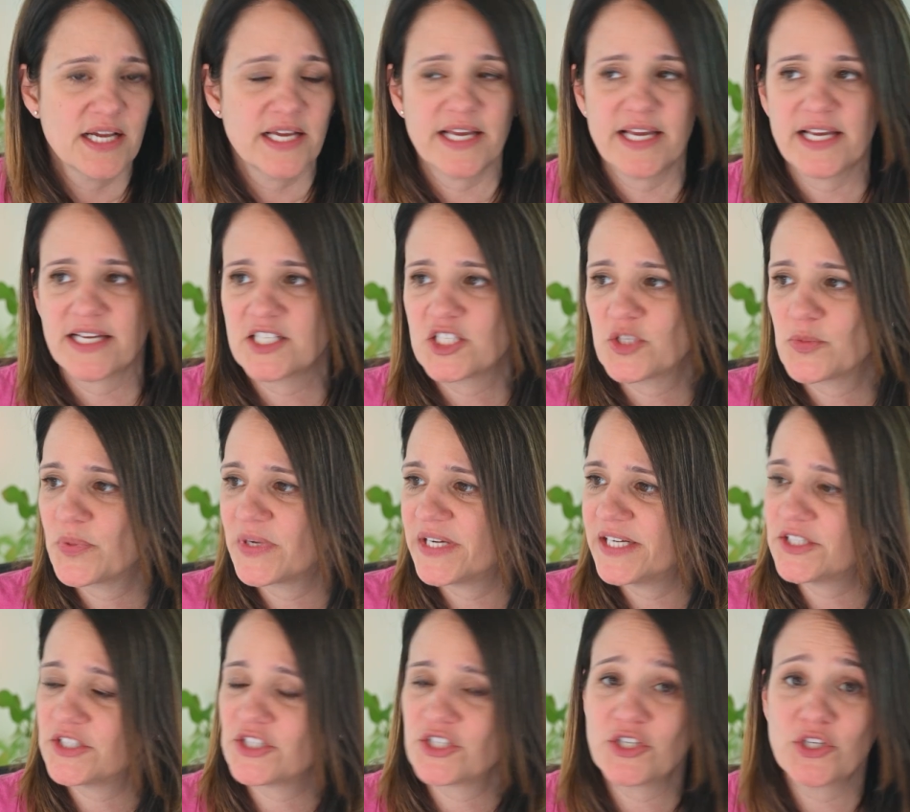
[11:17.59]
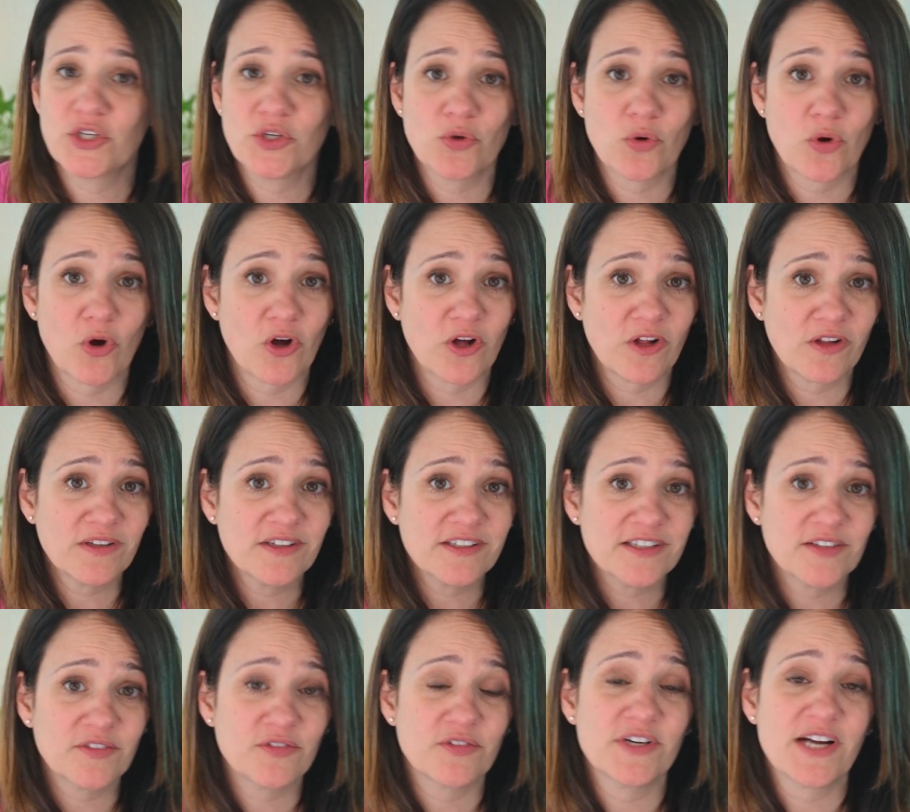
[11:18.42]
explain to you all the
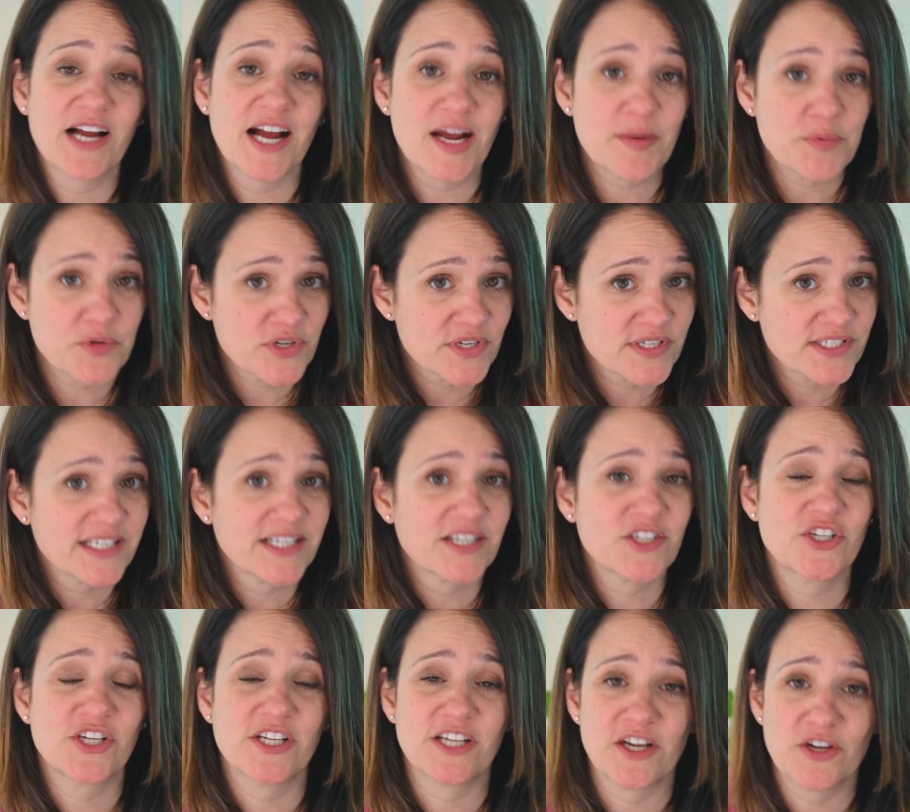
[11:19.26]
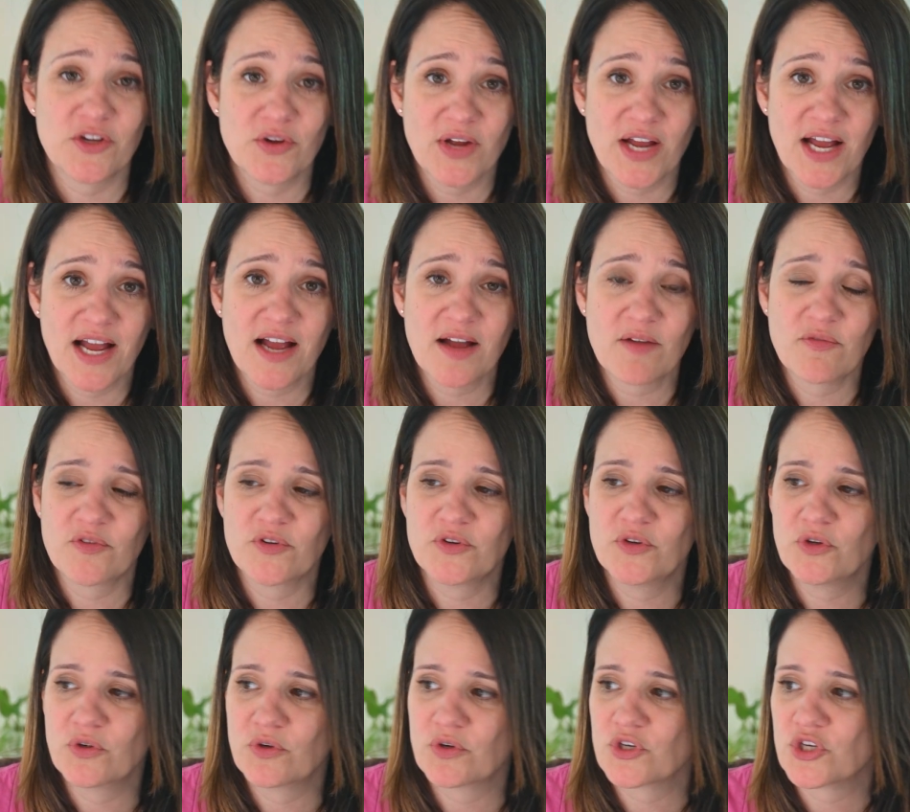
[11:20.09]
different options actually that you have for
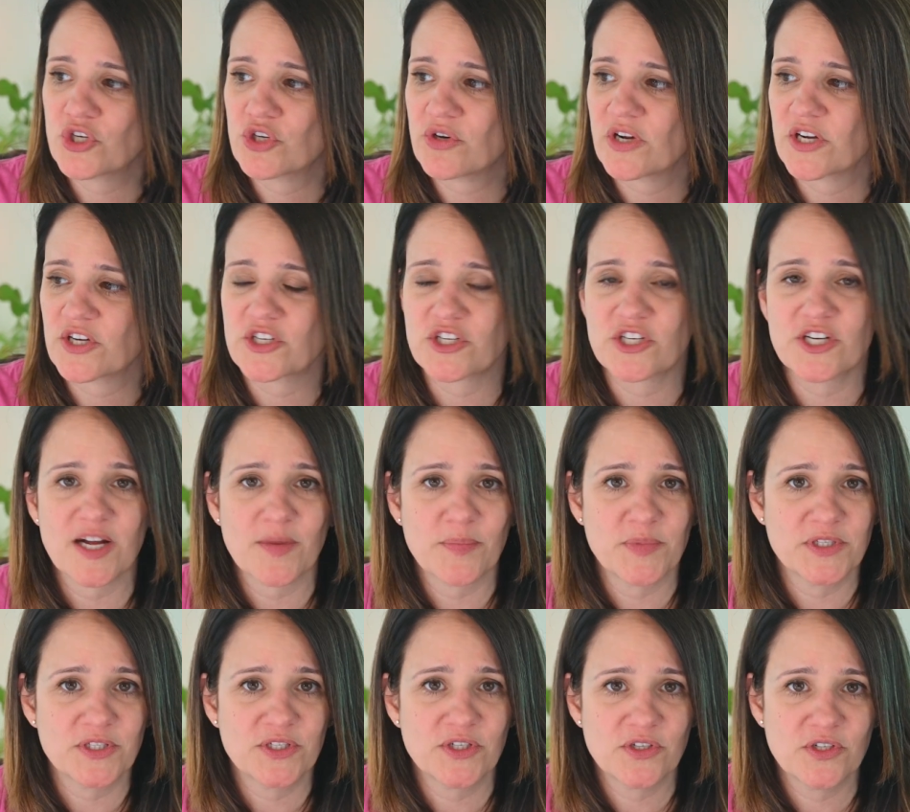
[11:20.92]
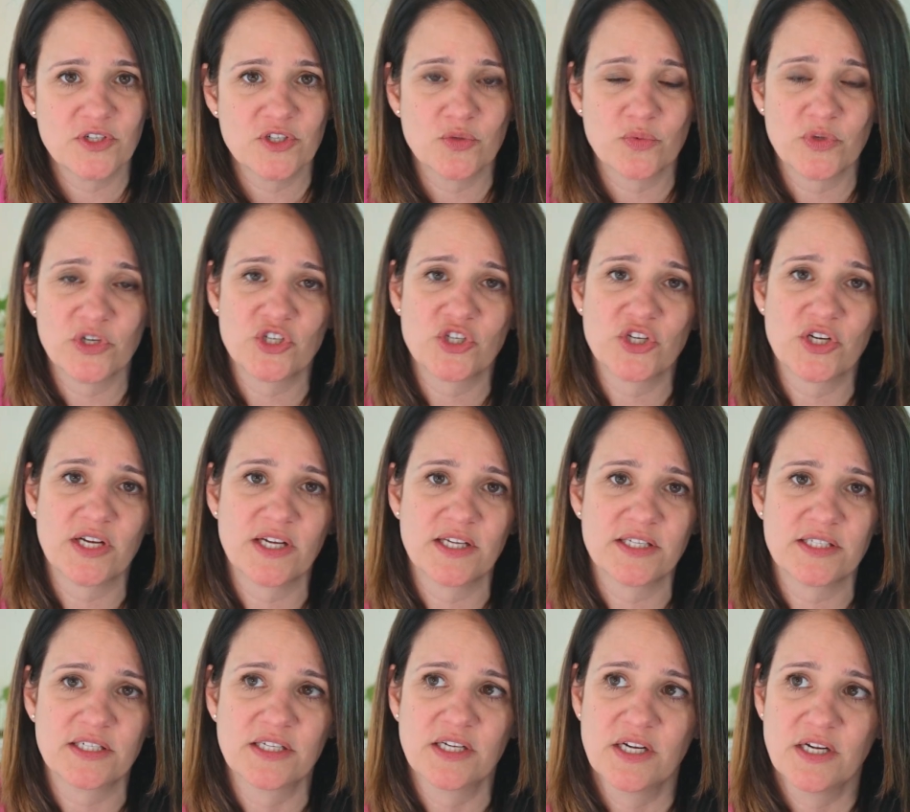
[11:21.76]
new construction opportunities, which
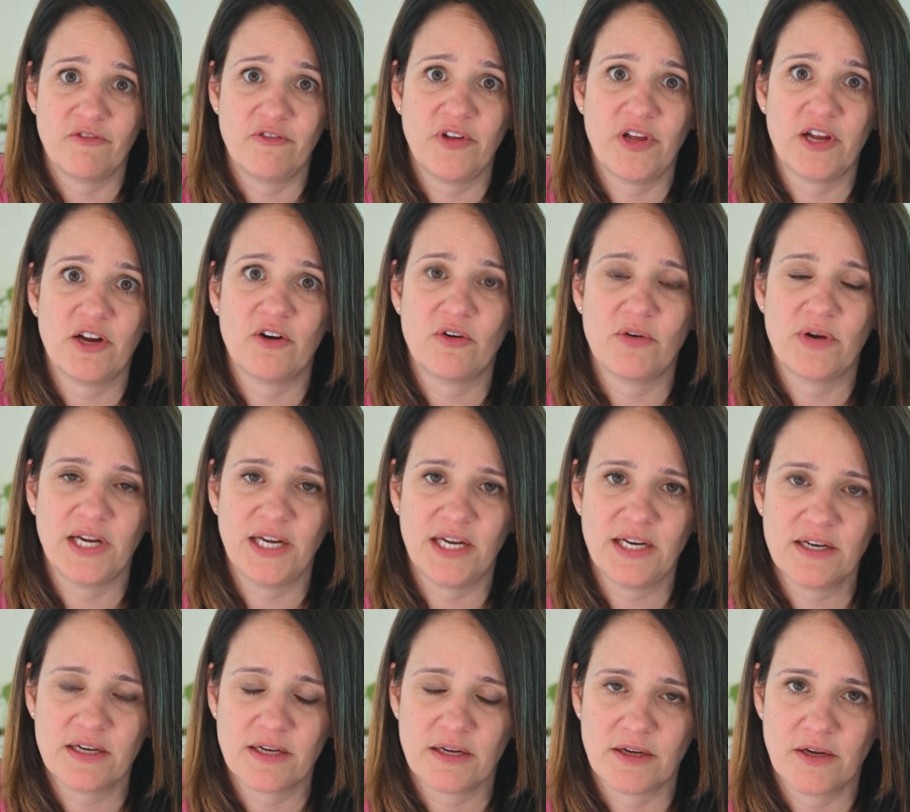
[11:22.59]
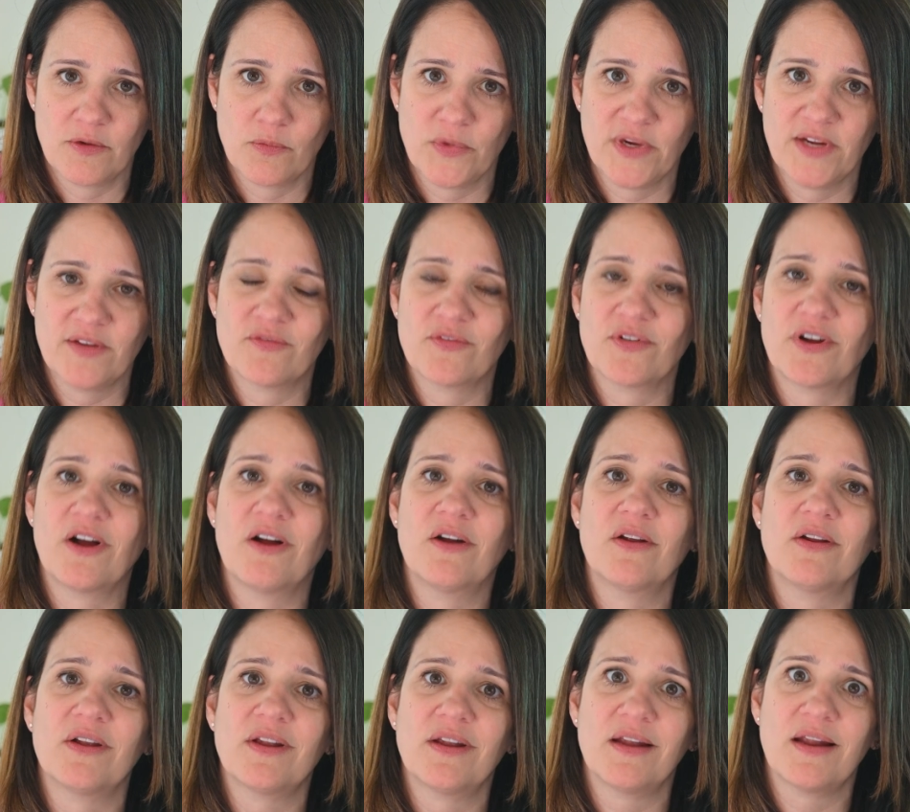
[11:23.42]
is varied, and we have
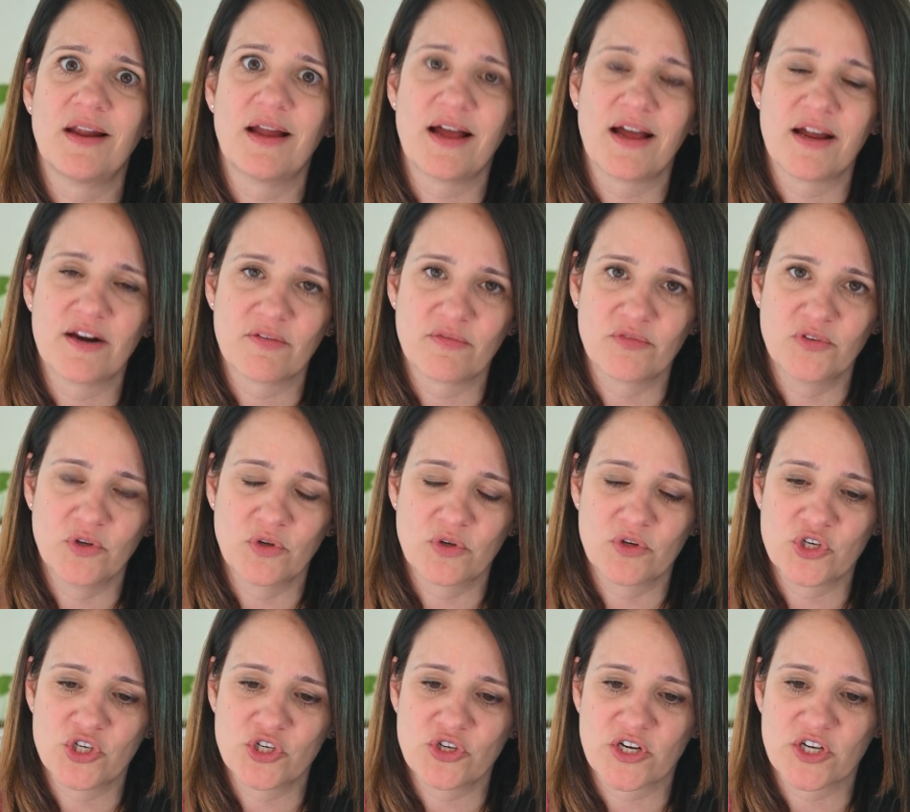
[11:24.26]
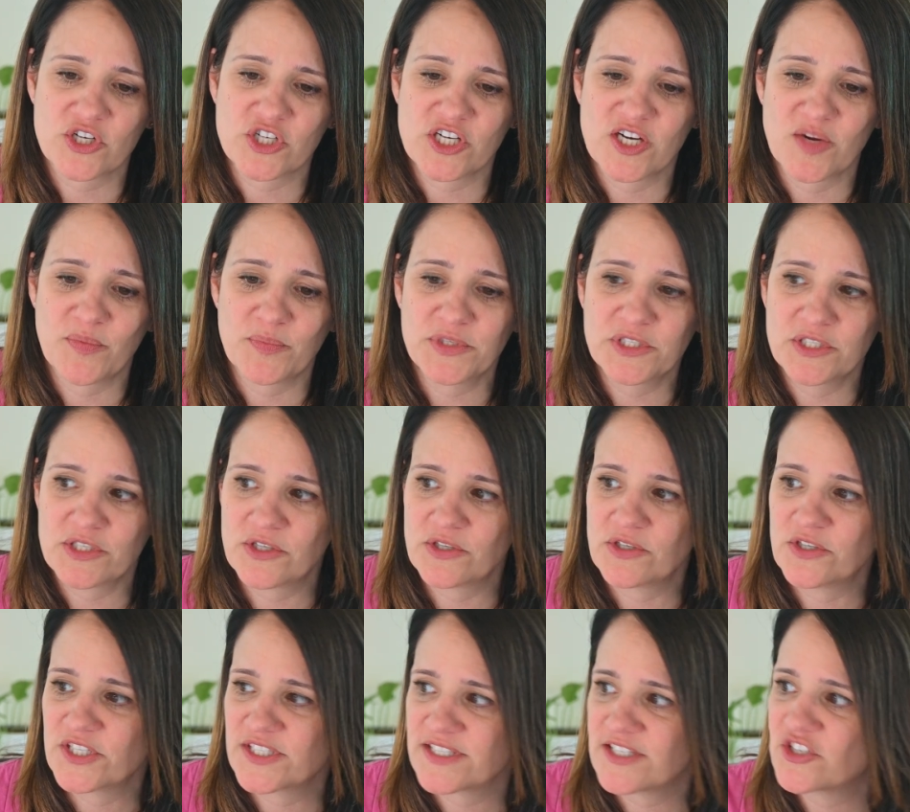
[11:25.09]
a lot of new construction opportunities.